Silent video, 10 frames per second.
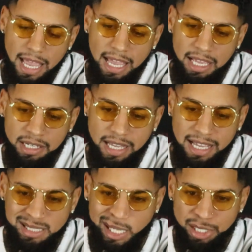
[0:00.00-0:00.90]
And
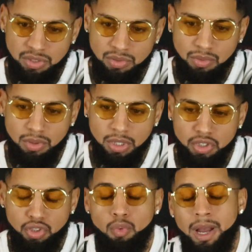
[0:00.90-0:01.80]
it takes you
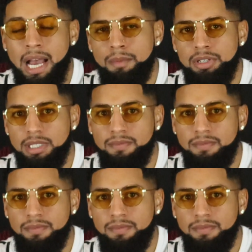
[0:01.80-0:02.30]
2 hours